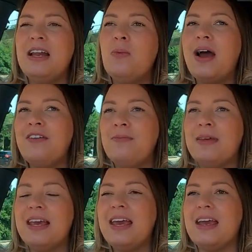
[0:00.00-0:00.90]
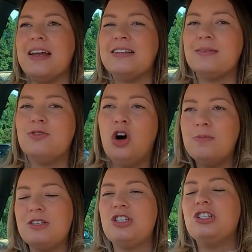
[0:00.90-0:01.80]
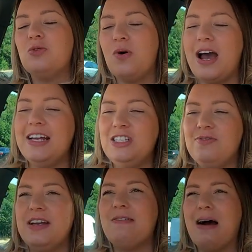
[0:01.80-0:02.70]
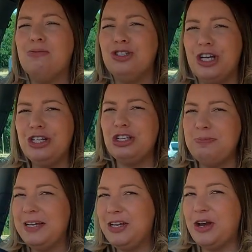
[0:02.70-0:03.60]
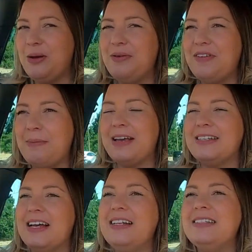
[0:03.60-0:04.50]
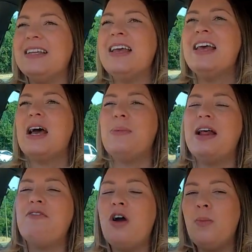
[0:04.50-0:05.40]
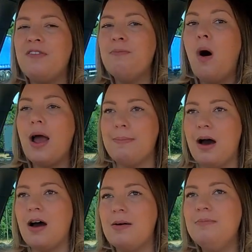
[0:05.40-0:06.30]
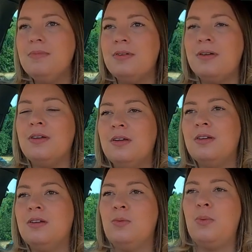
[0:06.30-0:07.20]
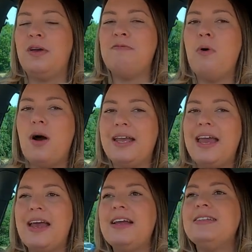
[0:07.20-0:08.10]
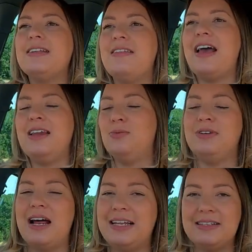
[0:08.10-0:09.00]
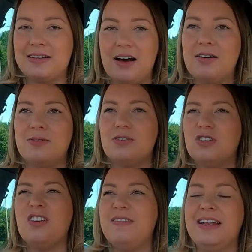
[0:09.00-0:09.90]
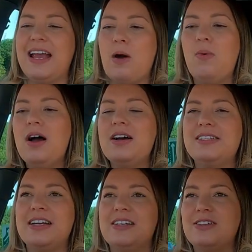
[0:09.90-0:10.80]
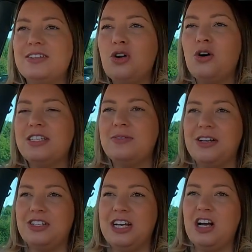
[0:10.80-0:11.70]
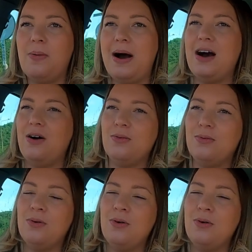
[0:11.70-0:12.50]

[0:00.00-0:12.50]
being away from the kids, sometimes it's just a way to reground you and just be you, if that makes sense. Whenever I'm with my mum, with my kids and their little nanny's girls, I don't really get a word in. So it's nice to actually go out